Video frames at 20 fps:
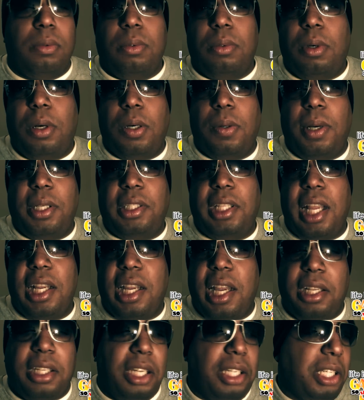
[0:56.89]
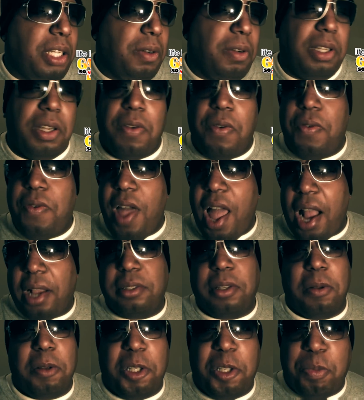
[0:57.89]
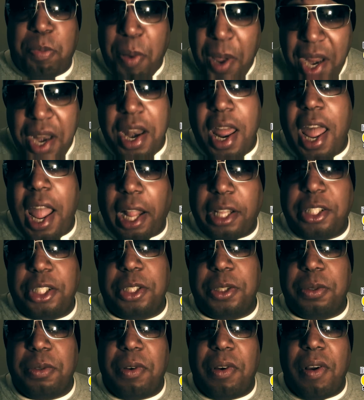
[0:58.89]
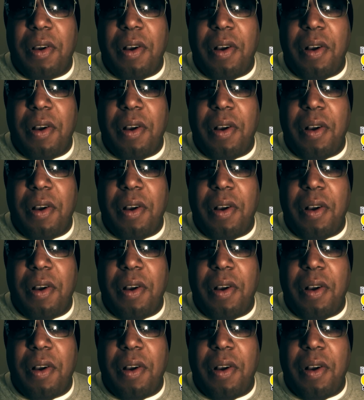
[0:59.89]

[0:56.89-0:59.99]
Well, what's that got to do with the facts I'm spitting at you?